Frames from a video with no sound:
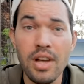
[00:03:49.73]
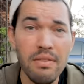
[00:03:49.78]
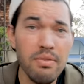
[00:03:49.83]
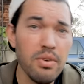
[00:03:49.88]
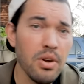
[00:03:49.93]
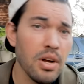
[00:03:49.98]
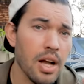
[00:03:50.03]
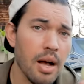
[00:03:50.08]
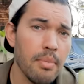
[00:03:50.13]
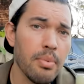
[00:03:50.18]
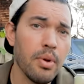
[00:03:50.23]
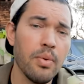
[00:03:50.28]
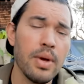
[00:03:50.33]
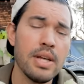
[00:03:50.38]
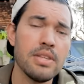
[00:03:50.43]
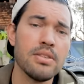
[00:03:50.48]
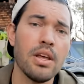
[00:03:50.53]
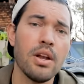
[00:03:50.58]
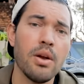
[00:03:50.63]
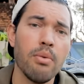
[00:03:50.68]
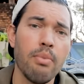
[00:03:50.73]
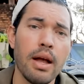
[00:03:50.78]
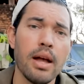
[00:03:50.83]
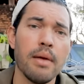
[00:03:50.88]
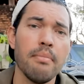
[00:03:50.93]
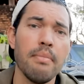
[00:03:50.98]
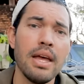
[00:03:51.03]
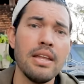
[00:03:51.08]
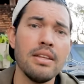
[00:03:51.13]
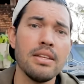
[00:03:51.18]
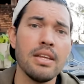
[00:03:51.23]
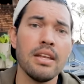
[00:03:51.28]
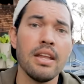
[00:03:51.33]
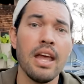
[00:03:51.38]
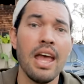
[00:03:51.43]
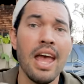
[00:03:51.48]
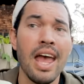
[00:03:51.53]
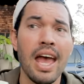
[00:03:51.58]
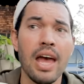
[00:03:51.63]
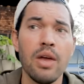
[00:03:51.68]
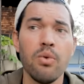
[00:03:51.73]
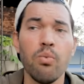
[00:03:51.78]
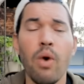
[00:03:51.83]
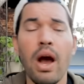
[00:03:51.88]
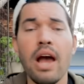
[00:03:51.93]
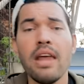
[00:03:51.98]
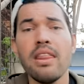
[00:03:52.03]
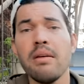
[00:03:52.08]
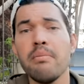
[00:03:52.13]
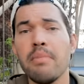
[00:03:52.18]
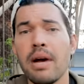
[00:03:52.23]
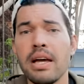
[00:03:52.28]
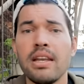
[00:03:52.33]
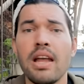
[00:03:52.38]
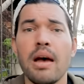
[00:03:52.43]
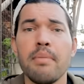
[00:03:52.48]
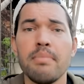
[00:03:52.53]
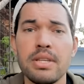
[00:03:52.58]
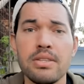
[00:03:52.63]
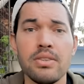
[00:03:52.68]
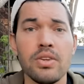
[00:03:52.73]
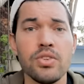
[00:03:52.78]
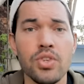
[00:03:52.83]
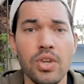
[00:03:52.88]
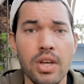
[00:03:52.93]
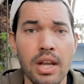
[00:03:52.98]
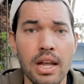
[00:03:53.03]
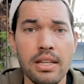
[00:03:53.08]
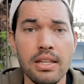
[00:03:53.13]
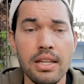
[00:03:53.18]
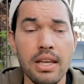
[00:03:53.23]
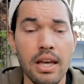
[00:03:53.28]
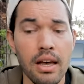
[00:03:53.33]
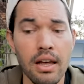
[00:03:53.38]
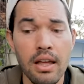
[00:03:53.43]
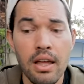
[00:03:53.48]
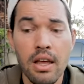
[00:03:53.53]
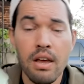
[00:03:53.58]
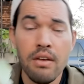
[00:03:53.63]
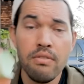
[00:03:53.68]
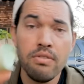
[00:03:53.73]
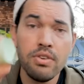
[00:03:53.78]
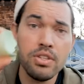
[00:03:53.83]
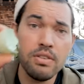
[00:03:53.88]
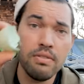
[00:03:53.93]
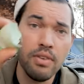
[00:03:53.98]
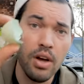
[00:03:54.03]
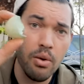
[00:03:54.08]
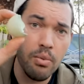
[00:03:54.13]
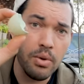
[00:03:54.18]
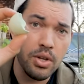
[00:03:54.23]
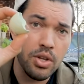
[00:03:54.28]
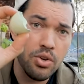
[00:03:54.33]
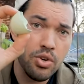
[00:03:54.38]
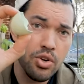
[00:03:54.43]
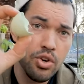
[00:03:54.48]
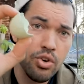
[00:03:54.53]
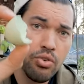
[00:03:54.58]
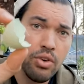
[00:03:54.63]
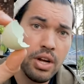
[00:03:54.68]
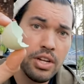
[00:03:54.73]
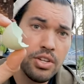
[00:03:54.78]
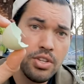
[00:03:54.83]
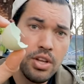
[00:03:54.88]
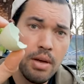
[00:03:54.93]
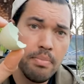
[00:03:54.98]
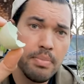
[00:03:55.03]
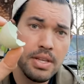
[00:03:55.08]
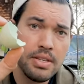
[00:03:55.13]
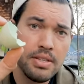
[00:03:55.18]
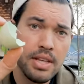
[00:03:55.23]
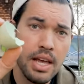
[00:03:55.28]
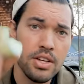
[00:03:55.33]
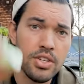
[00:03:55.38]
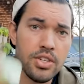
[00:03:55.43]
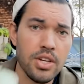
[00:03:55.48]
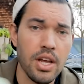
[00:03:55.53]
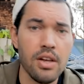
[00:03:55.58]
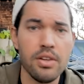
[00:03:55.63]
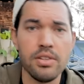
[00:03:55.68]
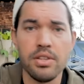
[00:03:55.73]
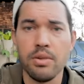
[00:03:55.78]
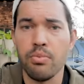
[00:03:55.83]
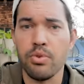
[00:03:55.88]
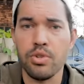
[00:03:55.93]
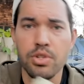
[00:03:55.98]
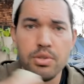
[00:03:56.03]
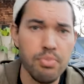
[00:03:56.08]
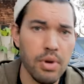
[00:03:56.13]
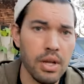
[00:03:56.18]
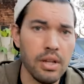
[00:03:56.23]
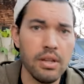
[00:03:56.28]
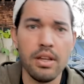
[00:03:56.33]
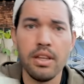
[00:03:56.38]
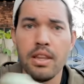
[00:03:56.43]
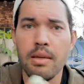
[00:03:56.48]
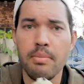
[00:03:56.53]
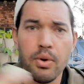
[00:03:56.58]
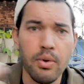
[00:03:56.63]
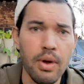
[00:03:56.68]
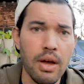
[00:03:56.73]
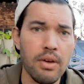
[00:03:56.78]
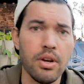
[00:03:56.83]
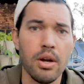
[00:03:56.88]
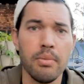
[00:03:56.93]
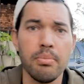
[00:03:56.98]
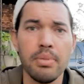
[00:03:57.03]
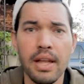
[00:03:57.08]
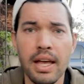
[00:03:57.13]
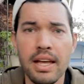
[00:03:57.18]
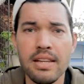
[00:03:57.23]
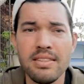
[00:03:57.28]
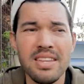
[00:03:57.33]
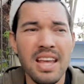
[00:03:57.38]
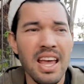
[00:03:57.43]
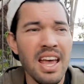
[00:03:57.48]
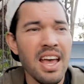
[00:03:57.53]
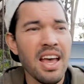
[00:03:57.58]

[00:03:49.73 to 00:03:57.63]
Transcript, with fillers: cover a couple ways that are recommended and why they might not be such a good idea. First of all, when you crunch up these eggshells and we're sprinkling them around our plants,